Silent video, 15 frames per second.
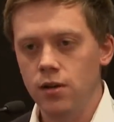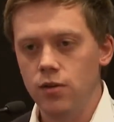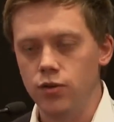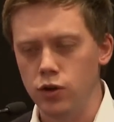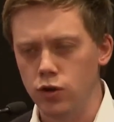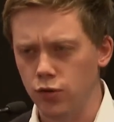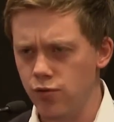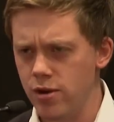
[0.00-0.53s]
The
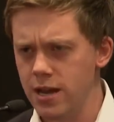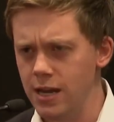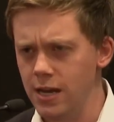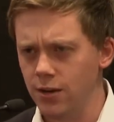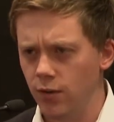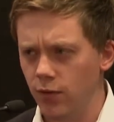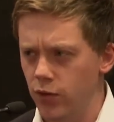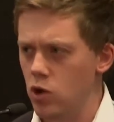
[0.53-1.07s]

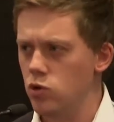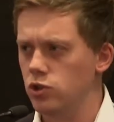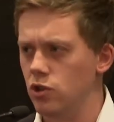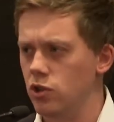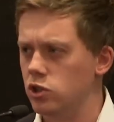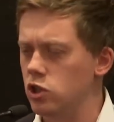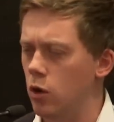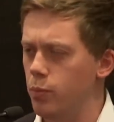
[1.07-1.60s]
greed of those at
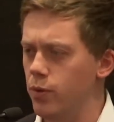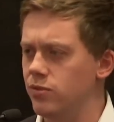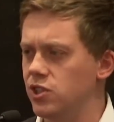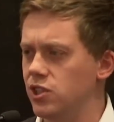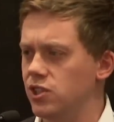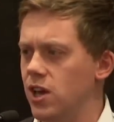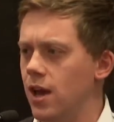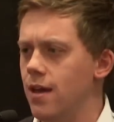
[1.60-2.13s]
the top of
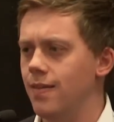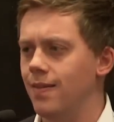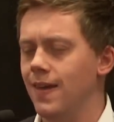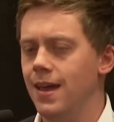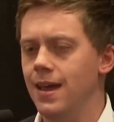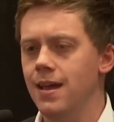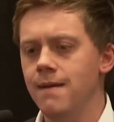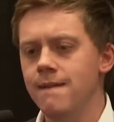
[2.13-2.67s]

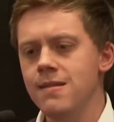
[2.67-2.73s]
society